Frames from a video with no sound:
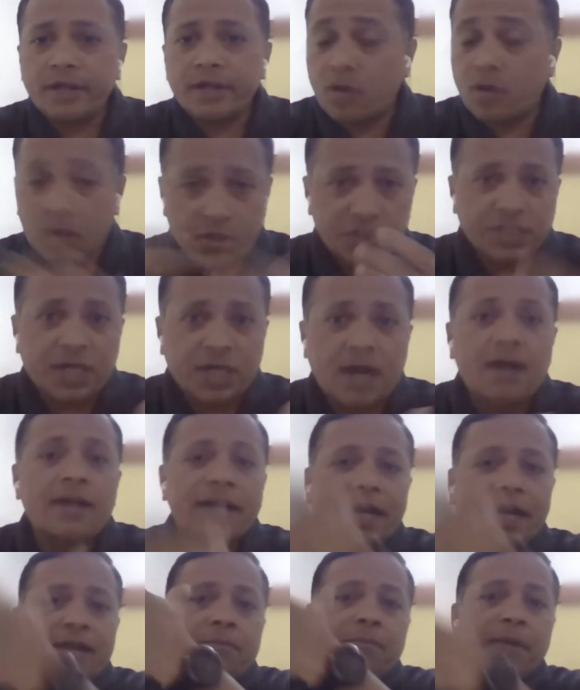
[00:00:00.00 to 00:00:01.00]

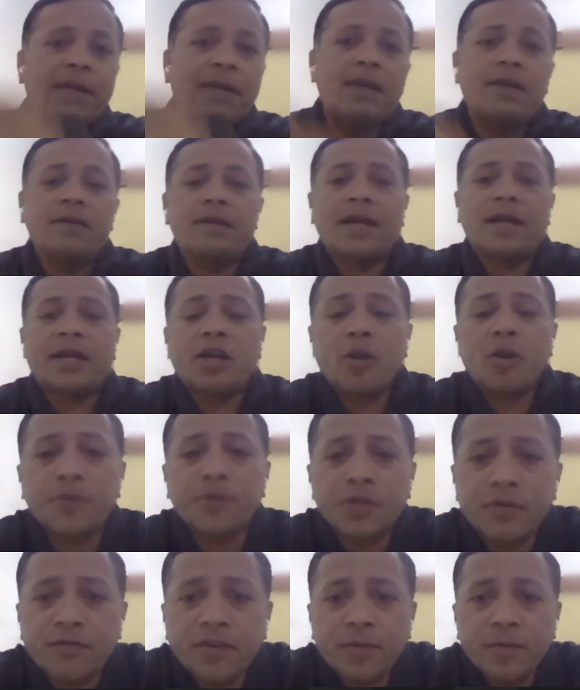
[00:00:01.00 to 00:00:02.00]
start and build
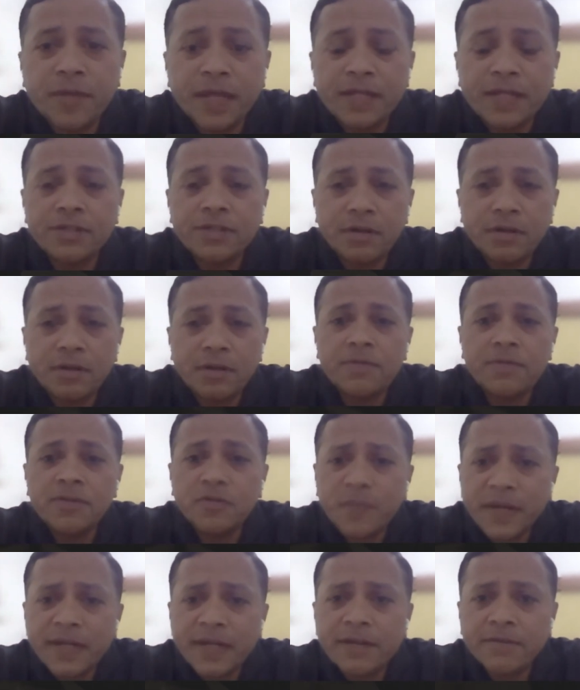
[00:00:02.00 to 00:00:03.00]
adoption from an external
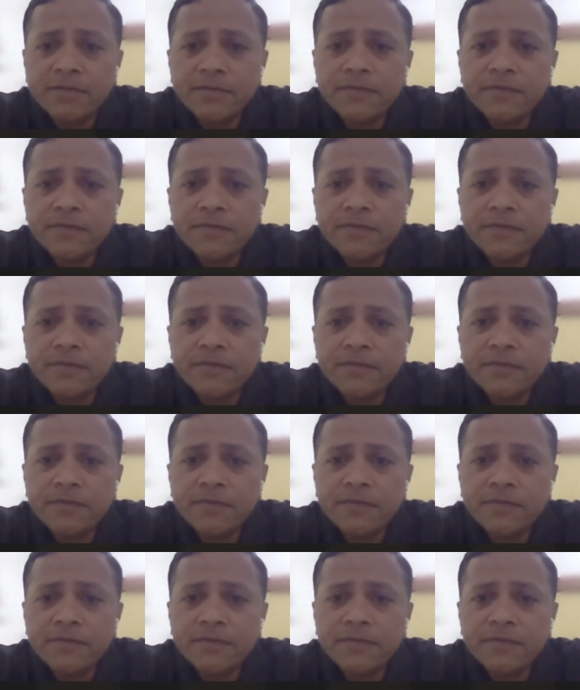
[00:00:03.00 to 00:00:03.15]
perspective.